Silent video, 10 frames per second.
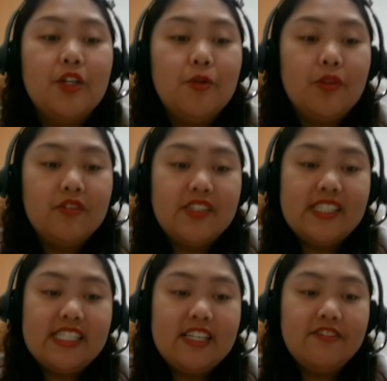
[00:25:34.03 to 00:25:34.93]
you will
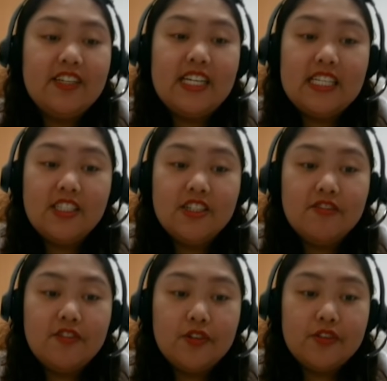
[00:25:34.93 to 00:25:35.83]
receive
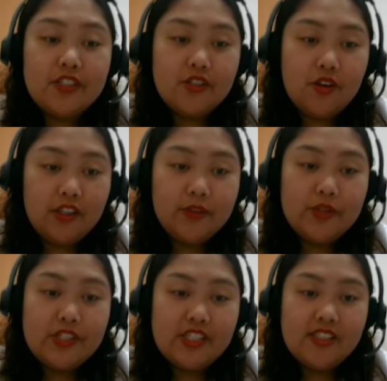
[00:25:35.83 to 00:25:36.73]
interview result,
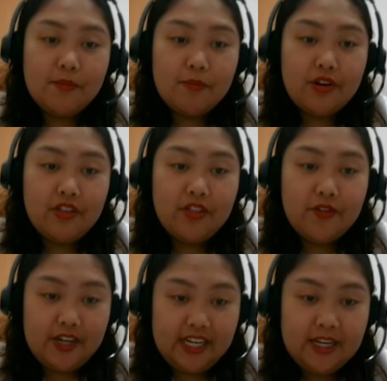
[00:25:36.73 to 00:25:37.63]
which is number
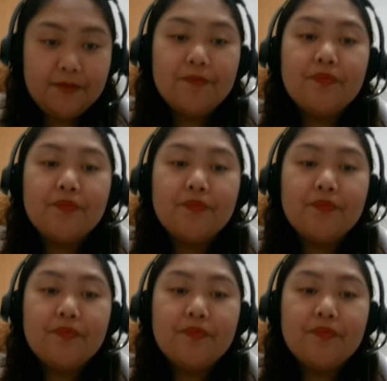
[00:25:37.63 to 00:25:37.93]
3.